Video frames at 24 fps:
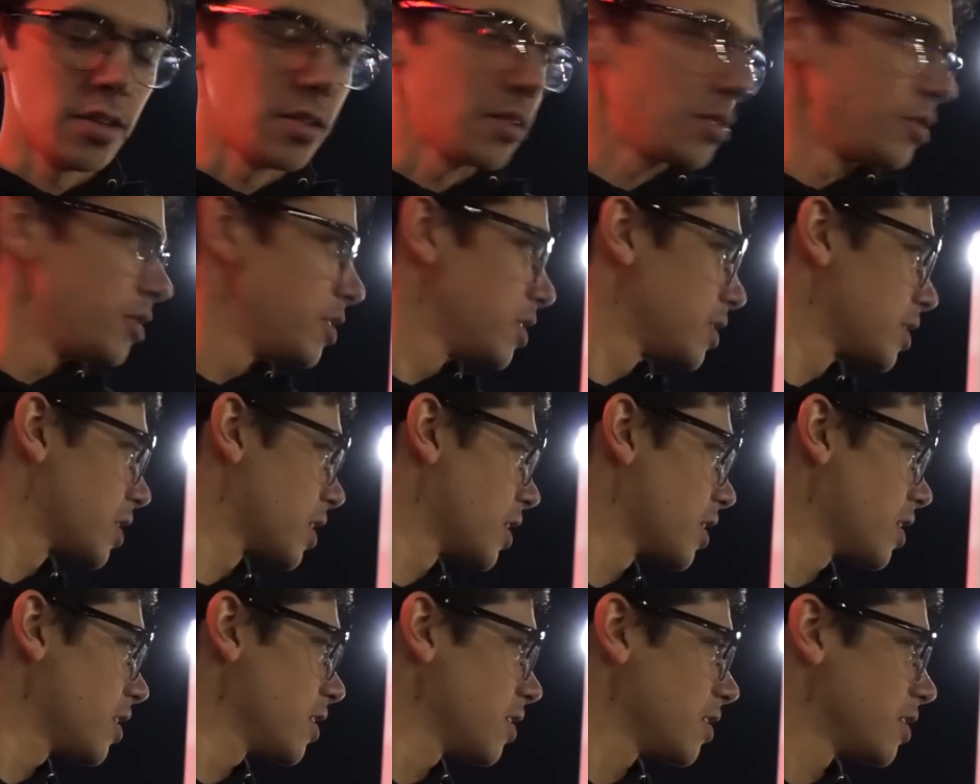You didn't
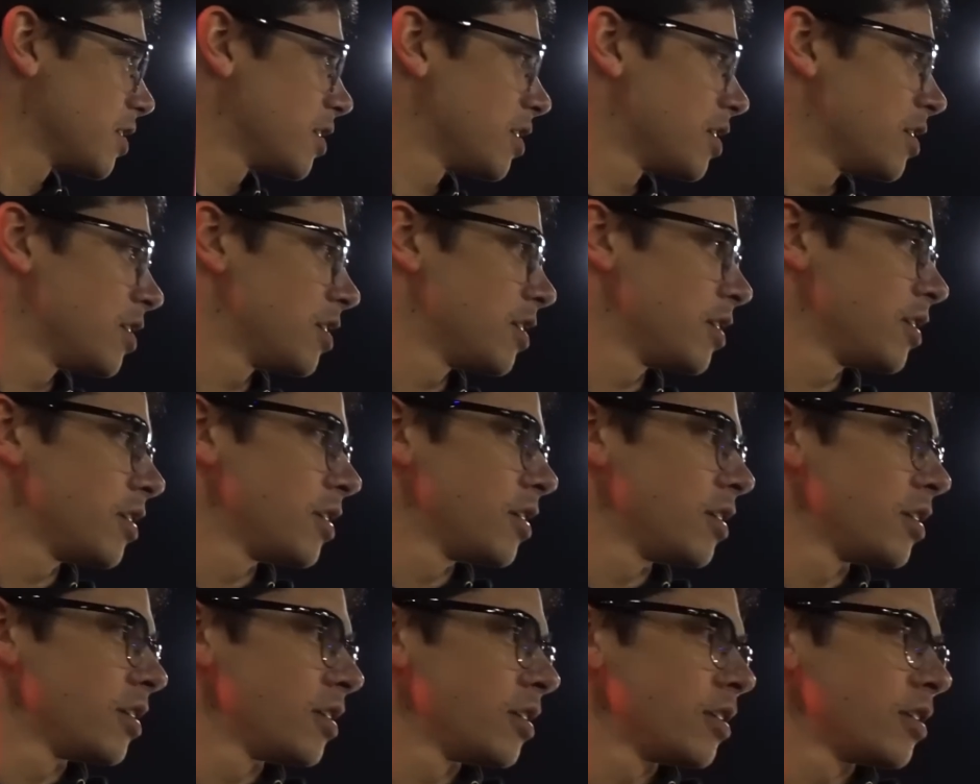get it?
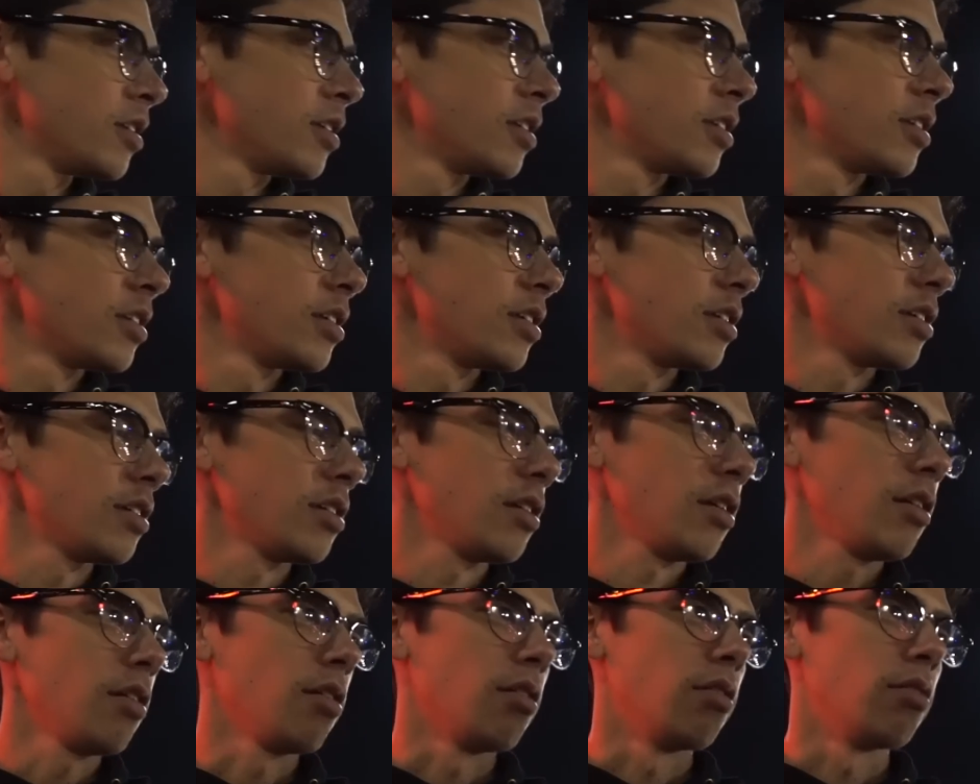
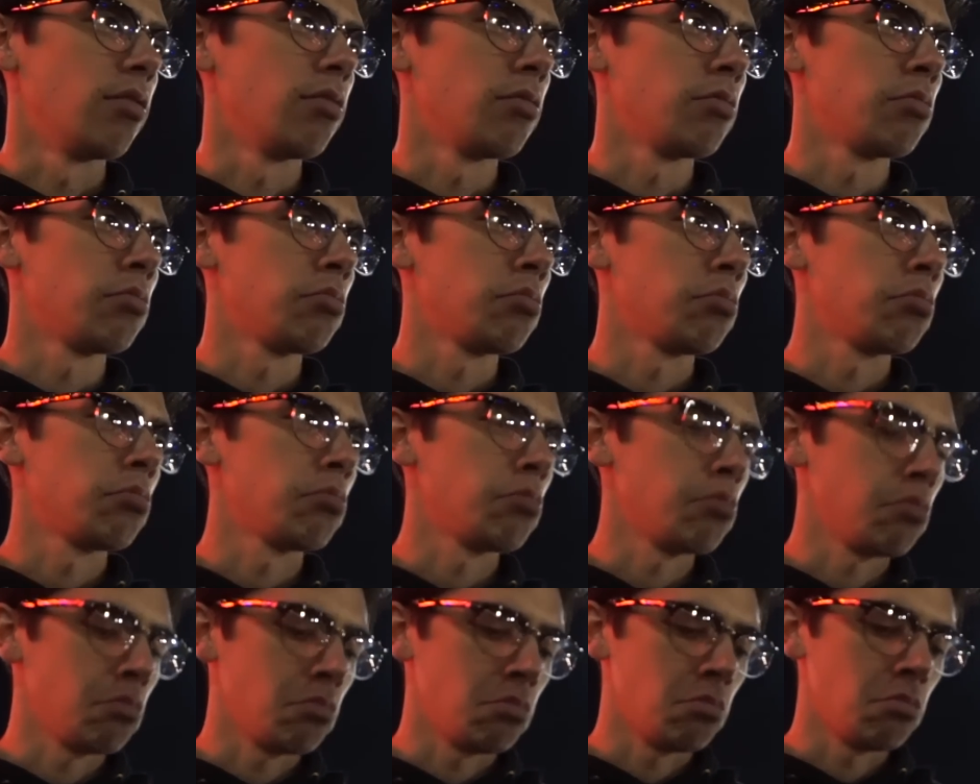Oh. Catch it,
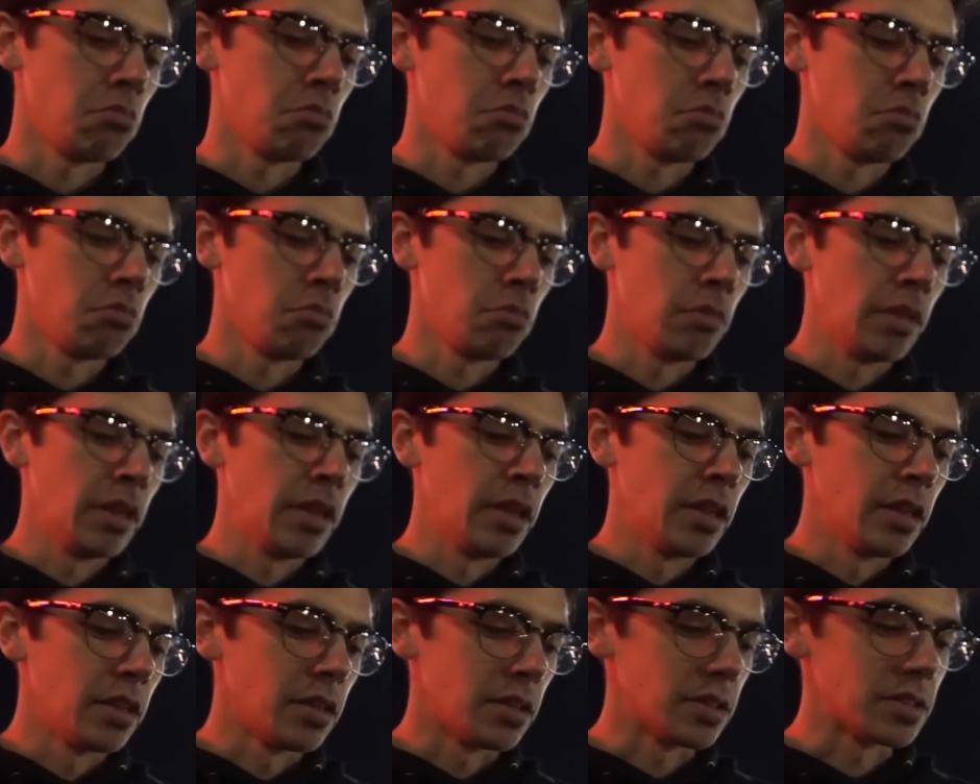confirm it.
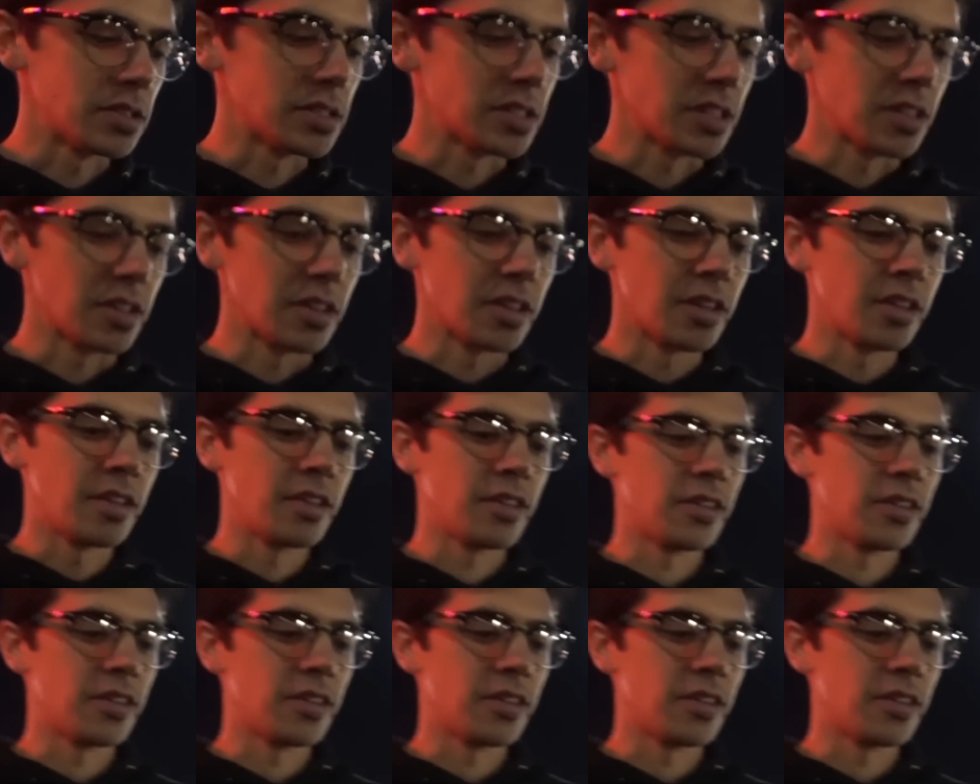Let's see.